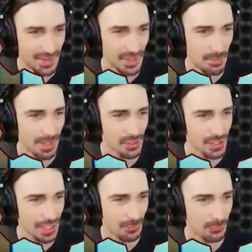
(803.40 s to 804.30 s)
The metal's
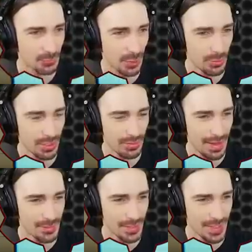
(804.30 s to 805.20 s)
kind of floating
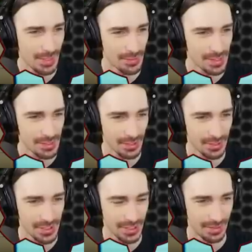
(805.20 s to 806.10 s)
around on the
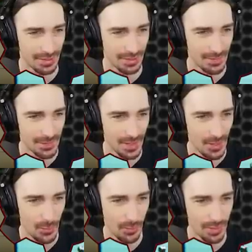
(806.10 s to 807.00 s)
outskirts here,
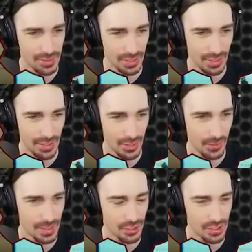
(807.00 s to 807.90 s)
whereas the
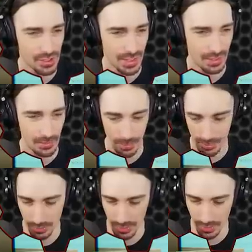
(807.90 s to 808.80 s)
concrete is just in the
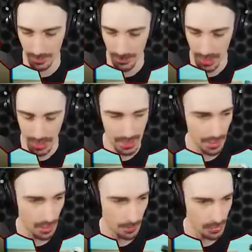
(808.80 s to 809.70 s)
middle here.
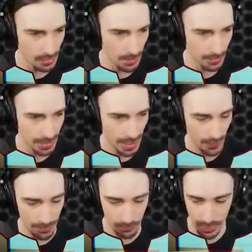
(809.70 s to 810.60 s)
Now, presumably, if
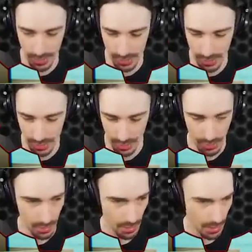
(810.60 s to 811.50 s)
I press
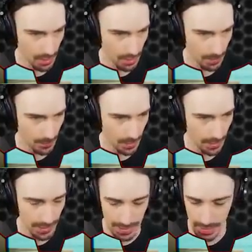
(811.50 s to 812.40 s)

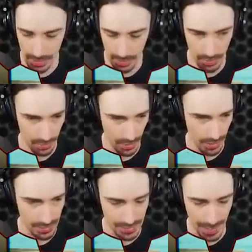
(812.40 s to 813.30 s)
E
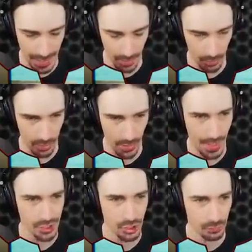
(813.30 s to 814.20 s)
and down,
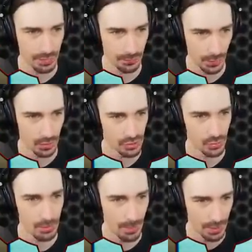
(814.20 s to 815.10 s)
that should reverse. So
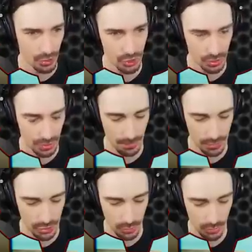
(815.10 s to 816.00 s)
the metal should come
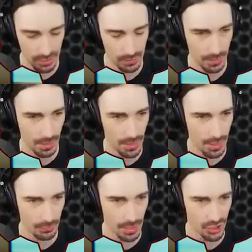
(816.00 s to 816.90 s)
towards me, and then
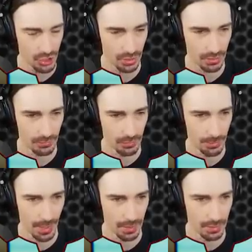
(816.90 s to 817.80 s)
the rest should
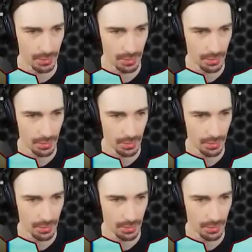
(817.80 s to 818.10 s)
repel.